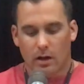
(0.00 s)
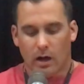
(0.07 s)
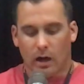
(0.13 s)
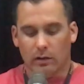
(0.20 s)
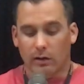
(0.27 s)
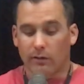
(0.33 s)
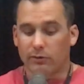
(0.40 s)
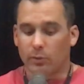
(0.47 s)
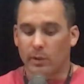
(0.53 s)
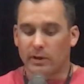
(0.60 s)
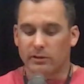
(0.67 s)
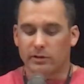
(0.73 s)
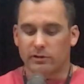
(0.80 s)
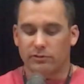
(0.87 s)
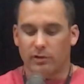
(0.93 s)
I loved the way
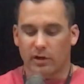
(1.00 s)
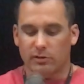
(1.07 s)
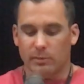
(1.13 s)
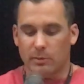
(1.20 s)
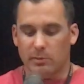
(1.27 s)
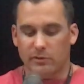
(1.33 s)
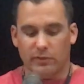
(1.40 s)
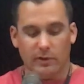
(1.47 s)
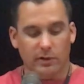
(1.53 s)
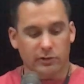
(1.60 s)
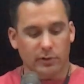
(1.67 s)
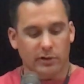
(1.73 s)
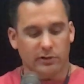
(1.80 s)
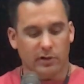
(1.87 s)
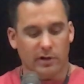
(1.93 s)
these drugs made me feel, so
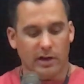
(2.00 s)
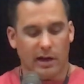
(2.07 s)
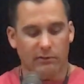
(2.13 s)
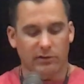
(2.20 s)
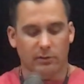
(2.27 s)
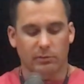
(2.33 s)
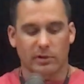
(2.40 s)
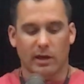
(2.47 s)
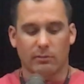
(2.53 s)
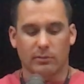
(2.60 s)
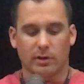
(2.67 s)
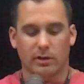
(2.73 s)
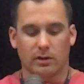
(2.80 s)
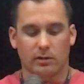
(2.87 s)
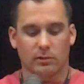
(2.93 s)
I started having them get
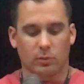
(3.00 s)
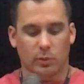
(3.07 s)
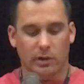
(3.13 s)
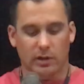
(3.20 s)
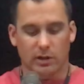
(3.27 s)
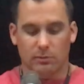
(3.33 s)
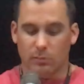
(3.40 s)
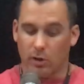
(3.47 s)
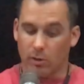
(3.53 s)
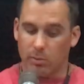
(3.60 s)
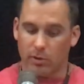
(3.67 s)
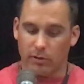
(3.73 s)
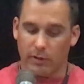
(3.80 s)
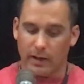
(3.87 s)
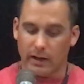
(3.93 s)
me weed,
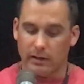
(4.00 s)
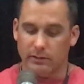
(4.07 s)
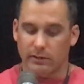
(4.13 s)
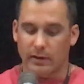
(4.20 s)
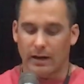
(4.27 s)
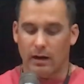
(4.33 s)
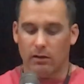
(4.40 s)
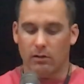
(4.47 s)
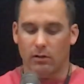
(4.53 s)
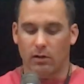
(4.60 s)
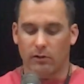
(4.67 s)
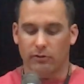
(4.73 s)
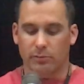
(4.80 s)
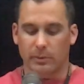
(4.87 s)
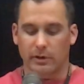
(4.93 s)
Marlboro Reds, and
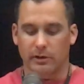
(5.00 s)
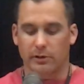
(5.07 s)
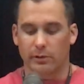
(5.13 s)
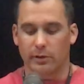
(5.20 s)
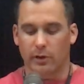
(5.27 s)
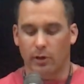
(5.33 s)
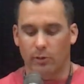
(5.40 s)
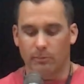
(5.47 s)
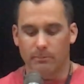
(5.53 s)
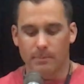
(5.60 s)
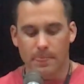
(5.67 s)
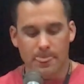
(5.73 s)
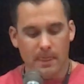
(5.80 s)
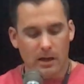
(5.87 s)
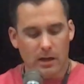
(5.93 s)
alcohol for me to do at home.
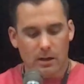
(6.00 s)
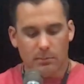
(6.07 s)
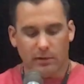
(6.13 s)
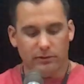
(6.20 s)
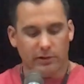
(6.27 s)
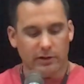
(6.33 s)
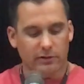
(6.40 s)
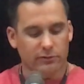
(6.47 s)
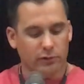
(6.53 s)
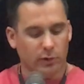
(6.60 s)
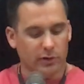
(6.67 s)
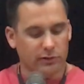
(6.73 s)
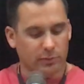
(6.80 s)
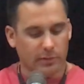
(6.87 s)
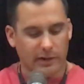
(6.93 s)
My drink of
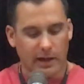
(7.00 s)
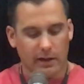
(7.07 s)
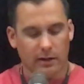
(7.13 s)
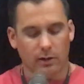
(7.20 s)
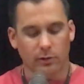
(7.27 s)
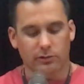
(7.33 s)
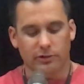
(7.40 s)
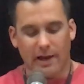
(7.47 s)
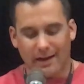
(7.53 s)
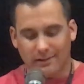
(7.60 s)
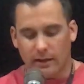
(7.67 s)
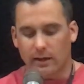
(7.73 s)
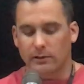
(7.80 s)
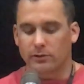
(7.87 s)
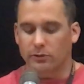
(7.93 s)
choice from the get-go was Jack
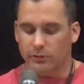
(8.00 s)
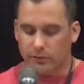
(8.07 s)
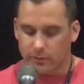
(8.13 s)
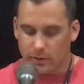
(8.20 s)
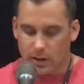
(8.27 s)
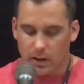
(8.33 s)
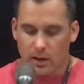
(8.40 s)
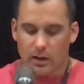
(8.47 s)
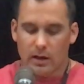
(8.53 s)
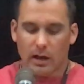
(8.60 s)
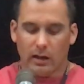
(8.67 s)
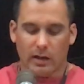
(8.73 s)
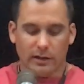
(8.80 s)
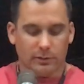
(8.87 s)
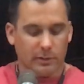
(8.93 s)
Daniels. I
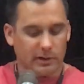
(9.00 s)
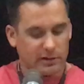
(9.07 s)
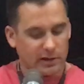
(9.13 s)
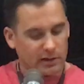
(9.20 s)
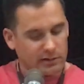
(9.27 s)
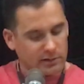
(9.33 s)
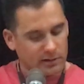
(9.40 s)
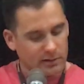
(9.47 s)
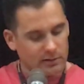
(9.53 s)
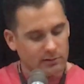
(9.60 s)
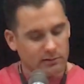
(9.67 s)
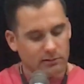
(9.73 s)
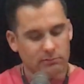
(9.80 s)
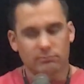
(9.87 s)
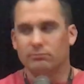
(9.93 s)
liked tasted,
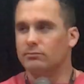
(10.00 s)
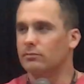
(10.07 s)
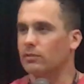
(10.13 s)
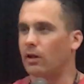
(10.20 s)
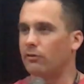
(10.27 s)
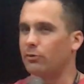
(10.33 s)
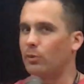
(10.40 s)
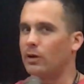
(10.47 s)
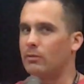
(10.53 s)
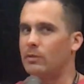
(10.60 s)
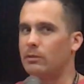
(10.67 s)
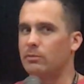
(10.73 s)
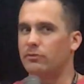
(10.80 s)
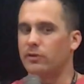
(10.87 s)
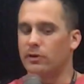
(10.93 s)
loved the way it
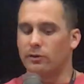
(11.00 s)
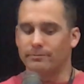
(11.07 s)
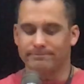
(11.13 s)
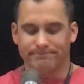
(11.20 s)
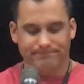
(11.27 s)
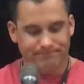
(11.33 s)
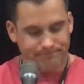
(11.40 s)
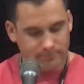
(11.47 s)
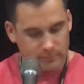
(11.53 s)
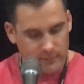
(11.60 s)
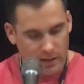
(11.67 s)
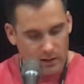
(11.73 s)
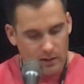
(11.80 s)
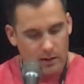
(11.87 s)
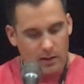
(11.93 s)
made me feel.
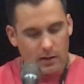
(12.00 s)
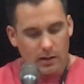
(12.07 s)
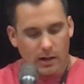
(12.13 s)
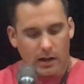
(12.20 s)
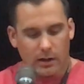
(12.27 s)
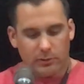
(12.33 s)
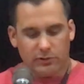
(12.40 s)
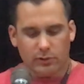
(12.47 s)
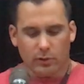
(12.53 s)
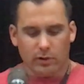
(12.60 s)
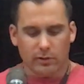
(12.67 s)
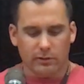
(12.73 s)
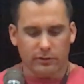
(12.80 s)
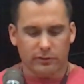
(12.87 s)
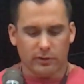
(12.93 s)
It was sort
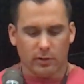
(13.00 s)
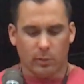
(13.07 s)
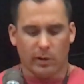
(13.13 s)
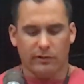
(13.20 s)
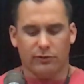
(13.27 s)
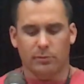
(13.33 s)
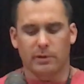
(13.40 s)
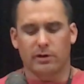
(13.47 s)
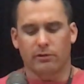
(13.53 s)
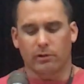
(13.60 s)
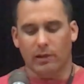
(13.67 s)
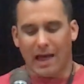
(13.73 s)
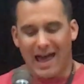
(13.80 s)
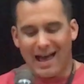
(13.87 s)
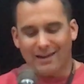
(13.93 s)
of a way for me to
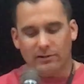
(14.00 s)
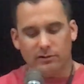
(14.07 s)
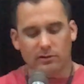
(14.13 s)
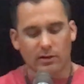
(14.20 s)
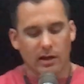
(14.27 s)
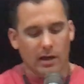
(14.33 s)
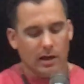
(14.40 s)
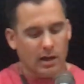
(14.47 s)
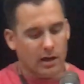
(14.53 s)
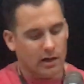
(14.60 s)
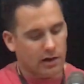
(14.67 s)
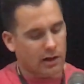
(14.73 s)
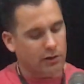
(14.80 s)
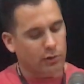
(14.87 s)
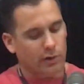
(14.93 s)
relax and
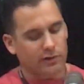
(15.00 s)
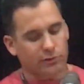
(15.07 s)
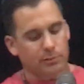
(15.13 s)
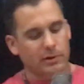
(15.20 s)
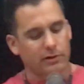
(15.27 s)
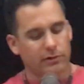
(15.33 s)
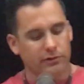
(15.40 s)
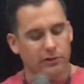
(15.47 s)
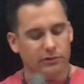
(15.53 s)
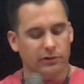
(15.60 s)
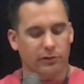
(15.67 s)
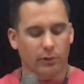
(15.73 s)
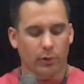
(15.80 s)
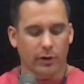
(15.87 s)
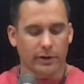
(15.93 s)
another way for me to resist
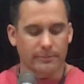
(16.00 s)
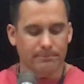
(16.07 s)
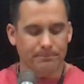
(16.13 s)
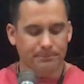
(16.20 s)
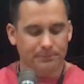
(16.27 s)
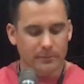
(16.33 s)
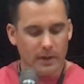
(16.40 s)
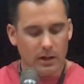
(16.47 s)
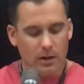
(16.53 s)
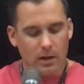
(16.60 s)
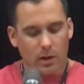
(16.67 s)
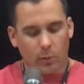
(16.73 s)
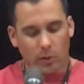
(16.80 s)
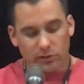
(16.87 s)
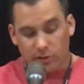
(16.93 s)
authority.
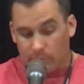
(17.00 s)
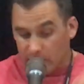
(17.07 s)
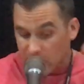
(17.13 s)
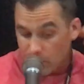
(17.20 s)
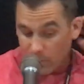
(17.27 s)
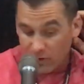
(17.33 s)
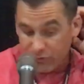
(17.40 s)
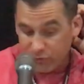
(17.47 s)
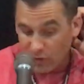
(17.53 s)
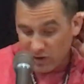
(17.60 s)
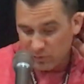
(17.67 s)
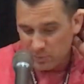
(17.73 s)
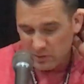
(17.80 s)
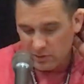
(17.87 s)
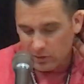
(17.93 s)
Once I began my
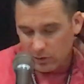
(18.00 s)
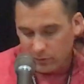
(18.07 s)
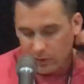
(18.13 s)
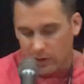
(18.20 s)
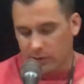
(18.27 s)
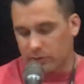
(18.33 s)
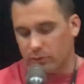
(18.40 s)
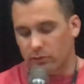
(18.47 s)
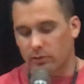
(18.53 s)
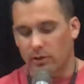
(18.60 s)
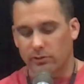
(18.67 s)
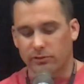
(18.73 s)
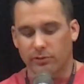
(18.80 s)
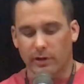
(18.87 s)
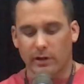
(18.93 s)
freshman year of high school, I
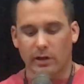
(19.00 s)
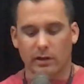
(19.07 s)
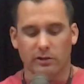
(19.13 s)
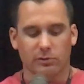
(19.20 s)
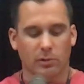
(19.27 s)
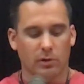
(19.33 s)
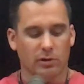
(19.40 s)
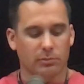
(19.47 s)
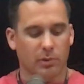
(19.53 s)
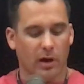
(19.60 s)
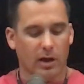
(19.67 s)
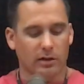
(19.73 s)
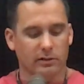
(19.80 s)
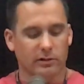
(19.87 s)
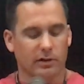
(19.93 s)
was drinking and smoking
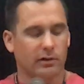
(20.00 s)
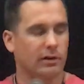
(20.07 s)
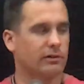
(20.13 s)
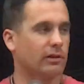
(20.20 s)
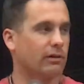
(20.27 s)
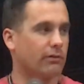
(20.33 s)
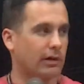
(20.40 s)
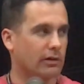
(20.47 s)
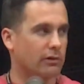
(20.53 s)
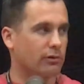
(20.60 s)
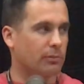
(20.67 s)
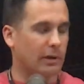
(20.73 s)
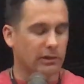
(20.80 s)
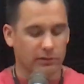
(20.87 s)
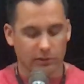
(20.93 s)
pot and cigarettes on a regular
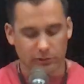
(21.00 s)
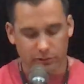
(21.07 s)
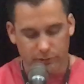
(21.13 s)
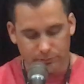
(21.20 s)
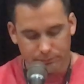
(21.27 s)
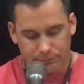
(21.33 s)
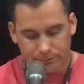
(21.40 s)
basis.